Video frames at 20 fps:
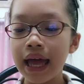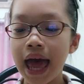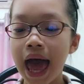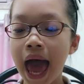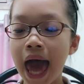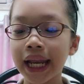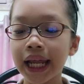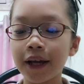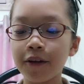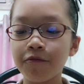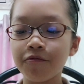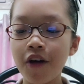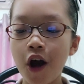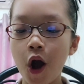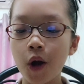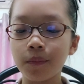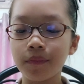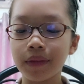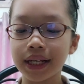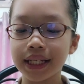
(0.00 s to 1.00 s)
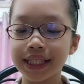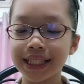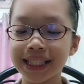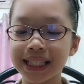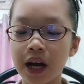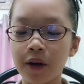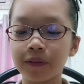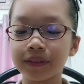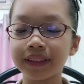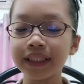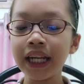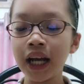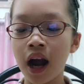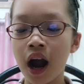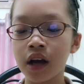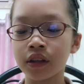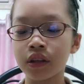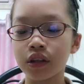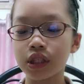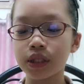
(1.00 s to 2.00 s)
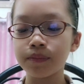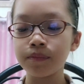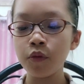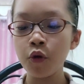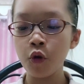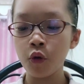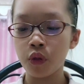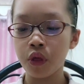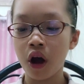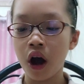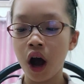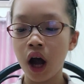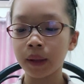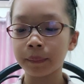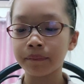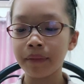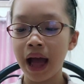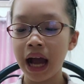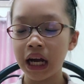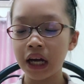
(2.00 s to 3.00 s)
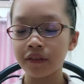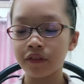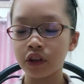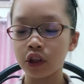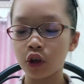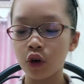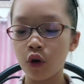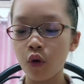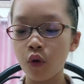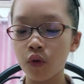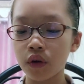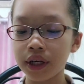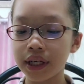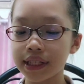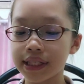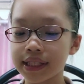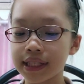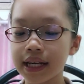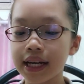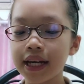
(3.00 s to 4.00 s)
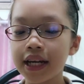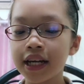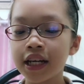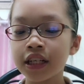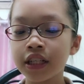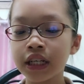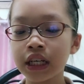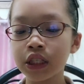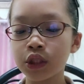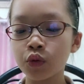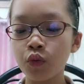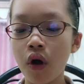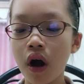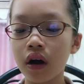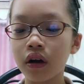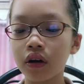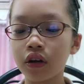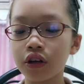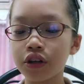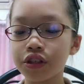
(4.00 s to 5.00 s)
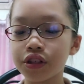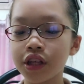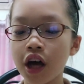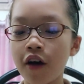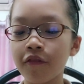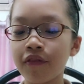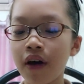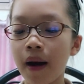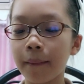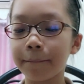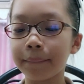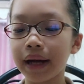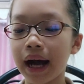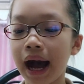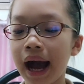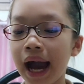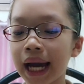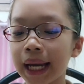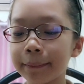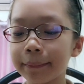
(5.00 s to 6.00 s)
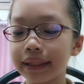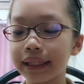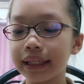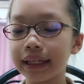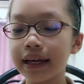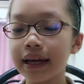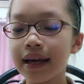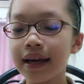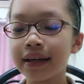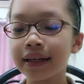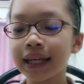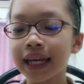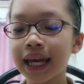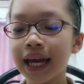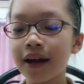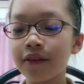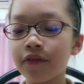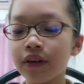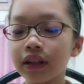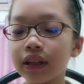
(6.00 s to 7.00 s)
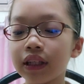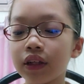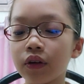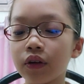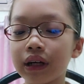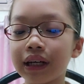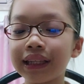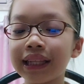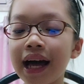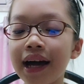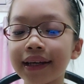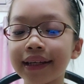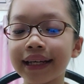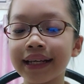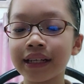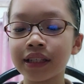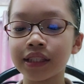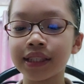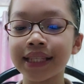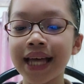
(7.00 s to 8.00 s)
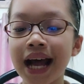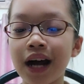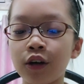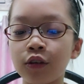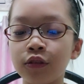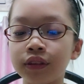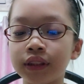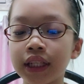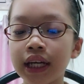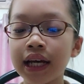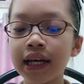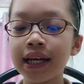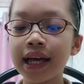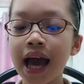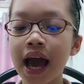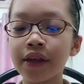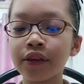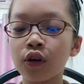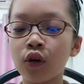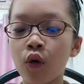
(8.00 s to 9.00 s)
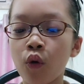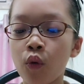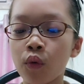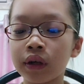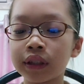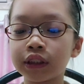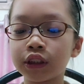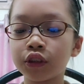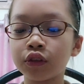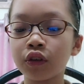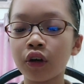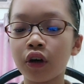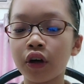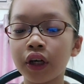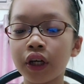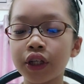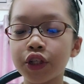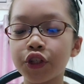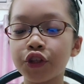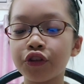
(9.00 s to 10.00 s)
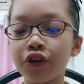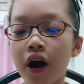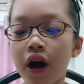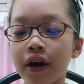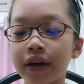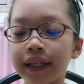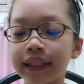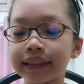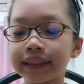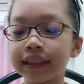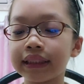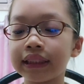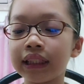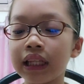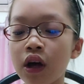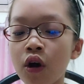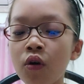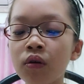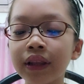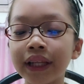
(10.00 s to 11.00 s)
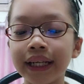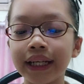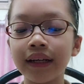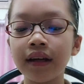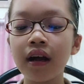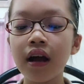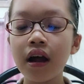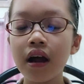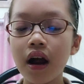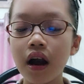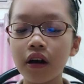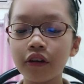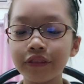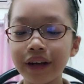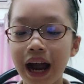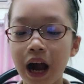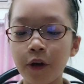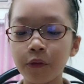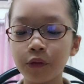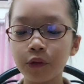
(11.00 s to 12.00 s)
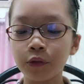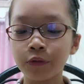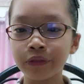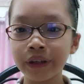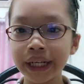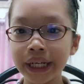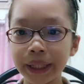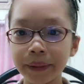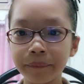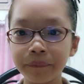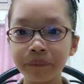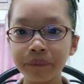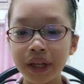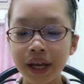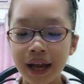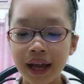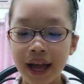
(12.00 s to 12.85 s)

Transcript: I found myself sitting on the smooth, hot back of her horse. She swung herself up behind me, gave a little clucking sound, and the horse started trotting slowly around the ring.